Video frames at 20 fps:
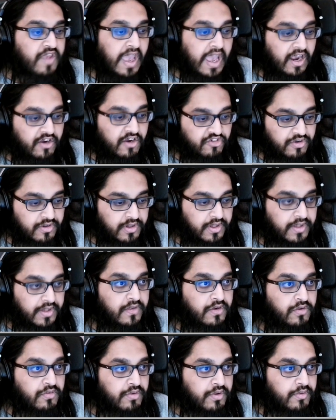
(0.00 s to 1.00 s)
actually
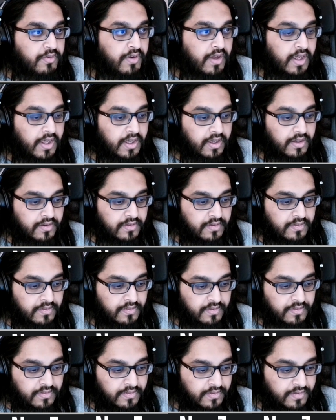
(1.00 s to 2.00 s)
the new UI.
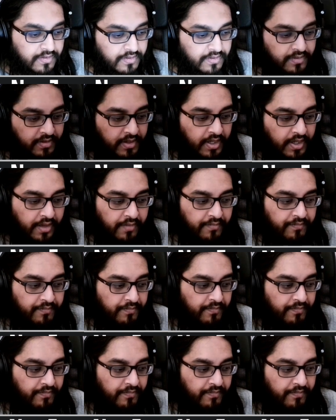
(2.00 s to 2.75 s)
Okay. Okay.